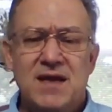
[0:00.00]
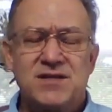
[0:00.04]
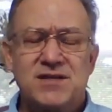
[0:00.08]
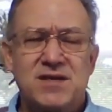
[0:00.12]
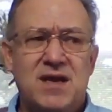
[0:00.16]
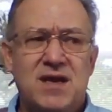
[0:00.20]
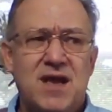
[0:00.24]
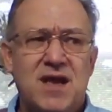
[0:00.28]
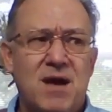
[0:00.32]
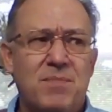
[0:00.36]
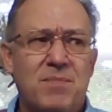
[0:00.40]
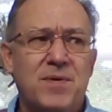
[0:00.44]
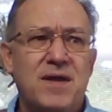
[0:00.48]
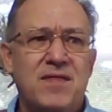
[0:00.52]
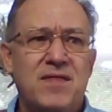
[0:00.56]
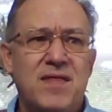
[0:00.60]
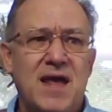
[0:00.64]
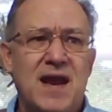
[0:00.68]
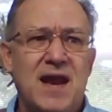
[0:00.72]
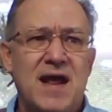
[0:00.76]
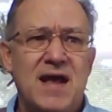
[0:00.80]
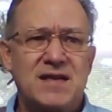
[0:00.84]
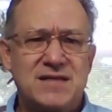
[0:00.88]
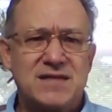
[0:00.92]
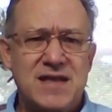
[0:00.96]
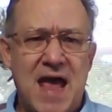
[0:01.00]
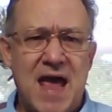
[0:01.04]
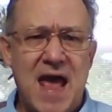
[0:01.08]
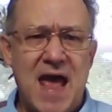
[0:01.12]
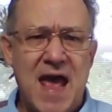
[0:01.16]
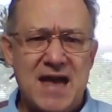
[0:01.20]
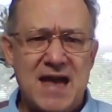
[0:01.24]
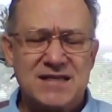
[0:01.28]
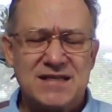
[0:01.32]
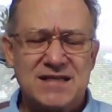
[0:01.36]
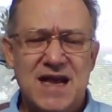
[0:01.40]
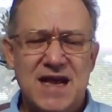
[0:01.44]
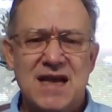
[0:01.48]
a company that
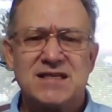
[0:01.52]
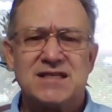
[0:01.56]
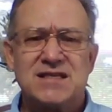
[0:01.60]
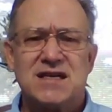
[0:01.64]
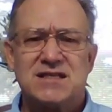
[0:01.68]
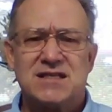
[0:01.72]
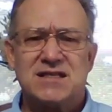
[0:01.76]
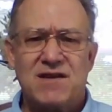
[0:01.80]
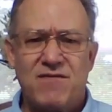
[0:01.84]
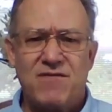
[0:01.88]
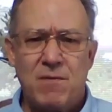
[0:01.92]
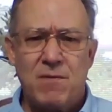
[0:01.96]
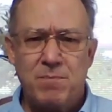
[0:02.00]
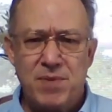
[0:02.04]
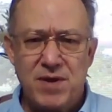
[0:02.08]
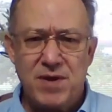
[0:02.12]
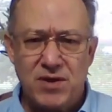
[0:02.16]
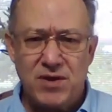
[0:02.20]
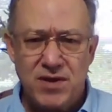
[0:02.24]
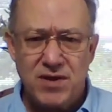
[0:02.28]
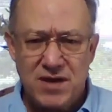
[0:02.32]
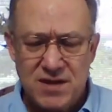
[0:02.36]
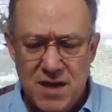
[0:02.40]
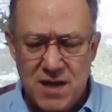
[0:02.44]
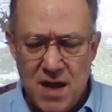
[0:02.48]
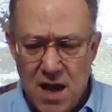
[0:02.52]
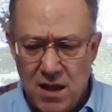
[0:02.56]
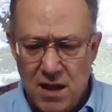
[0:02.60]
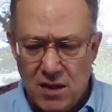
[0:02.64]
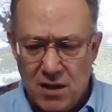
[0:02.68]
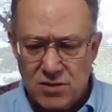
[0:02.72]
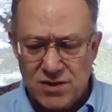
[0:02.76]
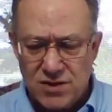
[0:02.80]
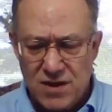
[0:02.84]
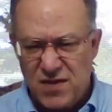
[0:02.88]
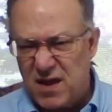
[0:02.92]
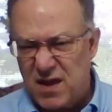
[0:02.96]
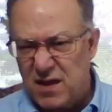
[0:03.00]
has assets of $1 billion. I
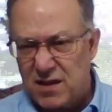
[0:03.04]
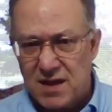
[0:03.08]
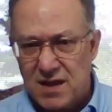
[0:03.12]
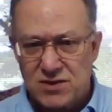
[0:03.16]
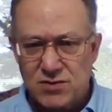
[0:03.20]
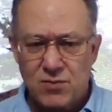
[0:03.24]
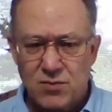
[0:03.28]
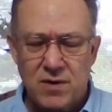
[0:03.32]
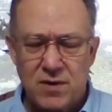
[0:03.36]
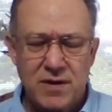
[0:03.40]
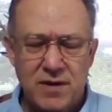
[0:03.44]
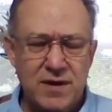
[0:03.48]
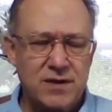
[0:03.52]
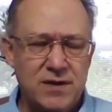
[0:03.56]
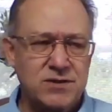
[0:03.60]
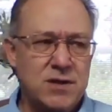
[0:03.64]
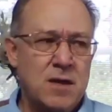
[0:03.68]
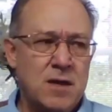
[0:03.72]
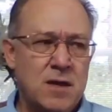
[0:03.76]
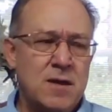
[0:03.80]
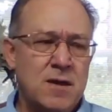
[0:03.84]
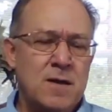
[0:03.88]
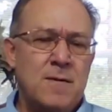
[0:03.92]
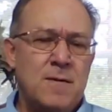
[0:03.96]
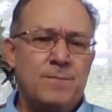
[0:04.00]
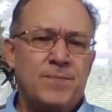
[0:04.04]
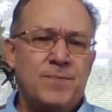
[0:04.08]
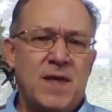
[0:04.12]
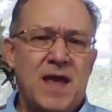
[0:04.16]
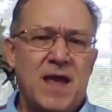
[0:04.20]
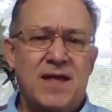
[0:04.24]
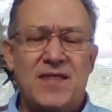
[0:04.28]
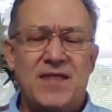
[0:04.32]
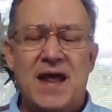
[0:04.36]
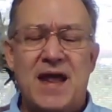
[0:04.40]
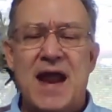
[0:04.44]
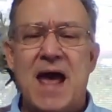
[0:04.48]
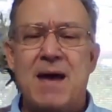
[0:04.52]
think that's what it is.
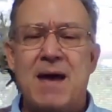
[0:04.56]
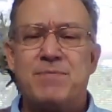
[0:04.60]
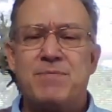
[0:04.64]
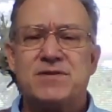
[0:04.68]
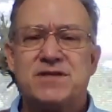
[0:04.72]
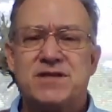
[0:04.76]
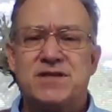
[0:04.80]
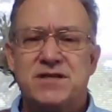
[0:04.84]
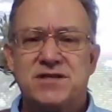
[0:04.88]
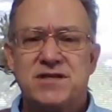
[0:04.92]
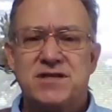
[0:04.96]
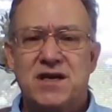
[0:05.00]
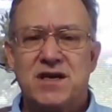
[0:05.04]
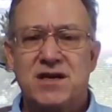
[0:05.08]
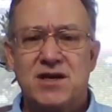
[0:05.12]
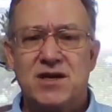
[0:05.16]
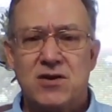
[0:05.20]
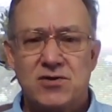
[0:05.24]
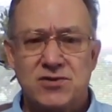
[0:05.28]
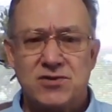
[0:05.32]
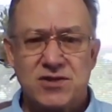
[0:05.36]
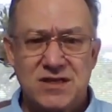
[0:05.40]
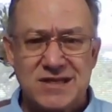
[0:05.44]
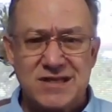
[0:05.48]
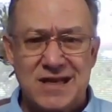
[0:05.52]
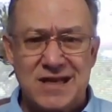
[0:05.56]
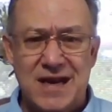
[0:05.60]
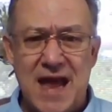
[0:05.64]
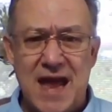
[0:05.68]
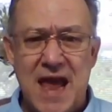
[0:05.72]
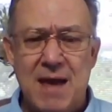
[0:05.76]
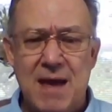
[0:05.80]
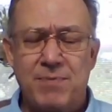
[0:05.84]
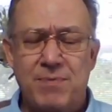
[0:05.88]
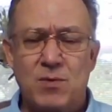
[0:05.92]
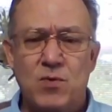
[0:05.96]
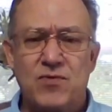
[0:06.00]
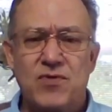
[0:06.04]
And that happens in 10 years. It's going to
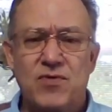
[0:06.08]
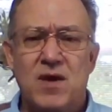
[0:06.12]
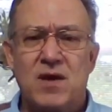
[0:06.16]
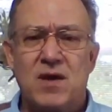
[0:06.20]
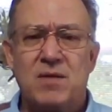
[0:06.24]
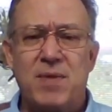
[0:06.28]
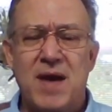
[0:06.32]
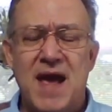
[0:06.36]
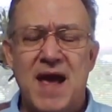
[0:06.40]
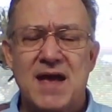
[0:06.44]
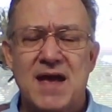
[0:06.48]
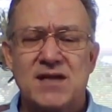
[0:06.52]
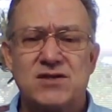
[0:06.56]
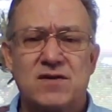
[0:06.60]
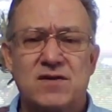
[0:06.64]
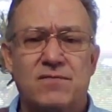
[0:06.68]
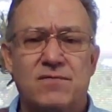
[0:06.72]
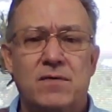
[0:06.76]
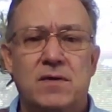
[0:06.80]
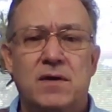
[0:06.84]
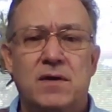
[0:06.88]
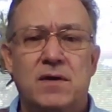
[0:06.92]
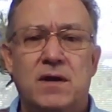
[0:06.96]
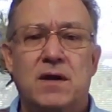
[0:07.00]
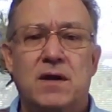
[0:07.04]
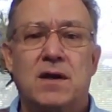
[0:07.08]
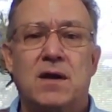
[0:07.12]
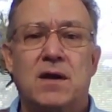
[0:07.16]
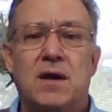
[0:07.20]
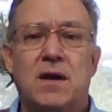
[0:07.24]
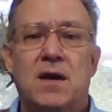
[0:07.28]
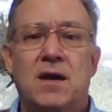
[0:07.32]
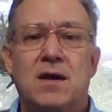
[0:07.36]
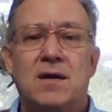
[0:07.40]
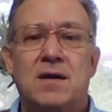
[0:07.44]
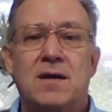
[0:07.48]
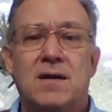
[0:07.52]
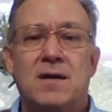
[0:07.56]
happen with OnPassive in
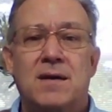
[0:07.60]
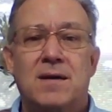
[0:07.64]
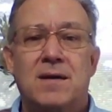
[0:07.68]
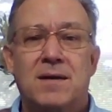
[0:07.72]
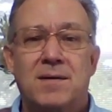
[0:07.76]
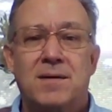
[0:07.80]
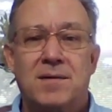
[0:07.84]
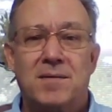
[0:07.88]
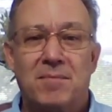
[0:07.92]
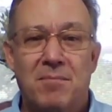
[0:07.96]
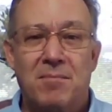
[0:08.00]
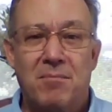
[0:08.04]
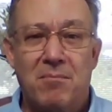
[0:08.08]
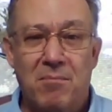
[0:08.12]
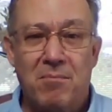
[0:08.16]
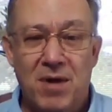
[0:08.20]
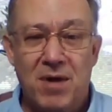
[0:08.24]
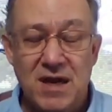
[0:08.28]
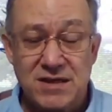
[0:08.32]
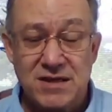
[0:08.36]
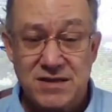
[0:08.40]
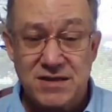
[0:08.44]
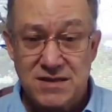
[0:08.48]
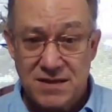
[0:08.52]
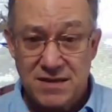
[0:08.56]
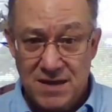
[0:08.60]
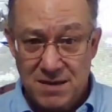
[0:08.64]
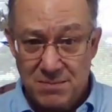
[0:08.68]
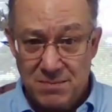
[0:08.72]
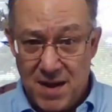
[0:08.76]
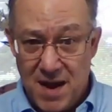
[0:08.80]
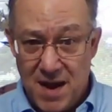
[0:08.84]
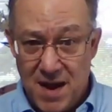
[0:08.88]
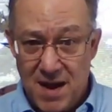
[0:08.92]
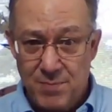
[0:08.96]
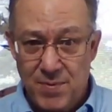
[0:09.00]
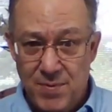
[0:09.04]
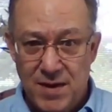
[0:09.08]
months, in
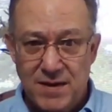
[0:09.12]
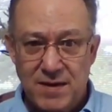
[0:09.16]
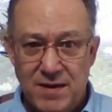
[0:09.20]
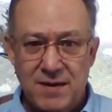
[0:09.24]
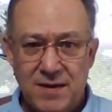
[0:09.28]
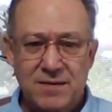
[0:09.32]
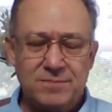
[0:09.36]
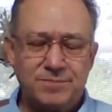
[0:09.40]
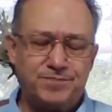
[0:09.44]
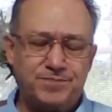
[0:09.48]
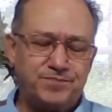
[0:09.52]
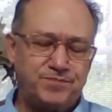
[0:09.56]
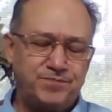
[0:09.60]
my opinion.